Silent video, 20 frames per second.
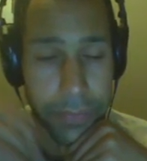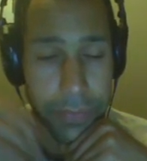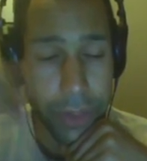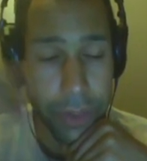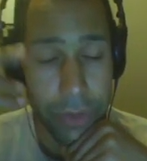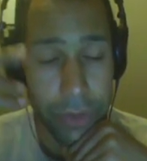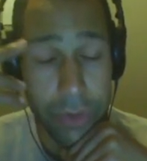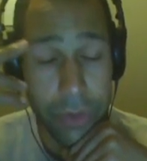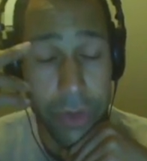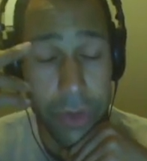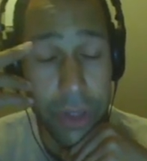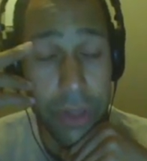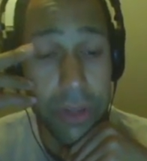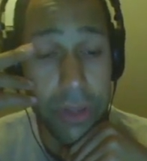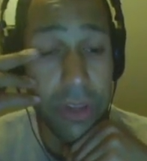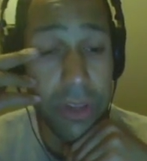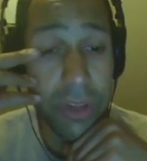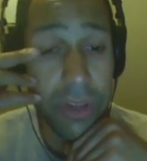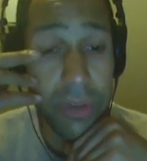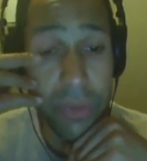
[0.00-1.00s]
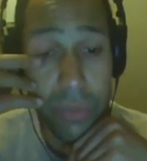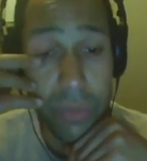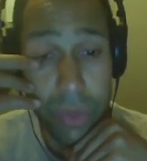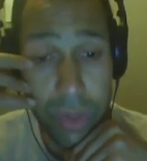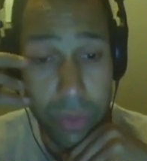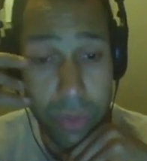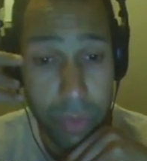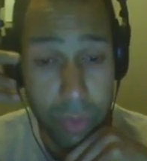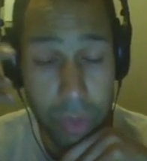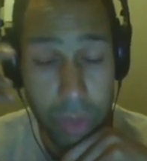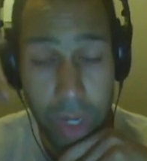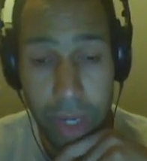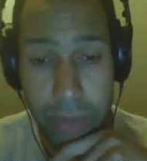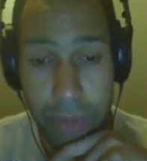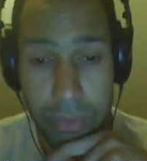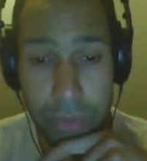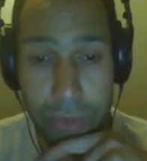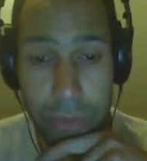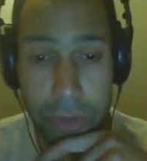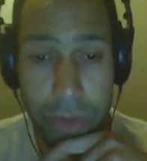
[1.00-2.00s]
tree, then we will
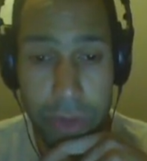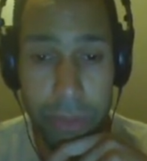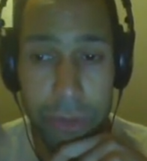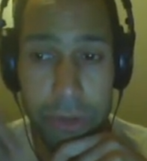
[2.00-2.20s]
have to stop the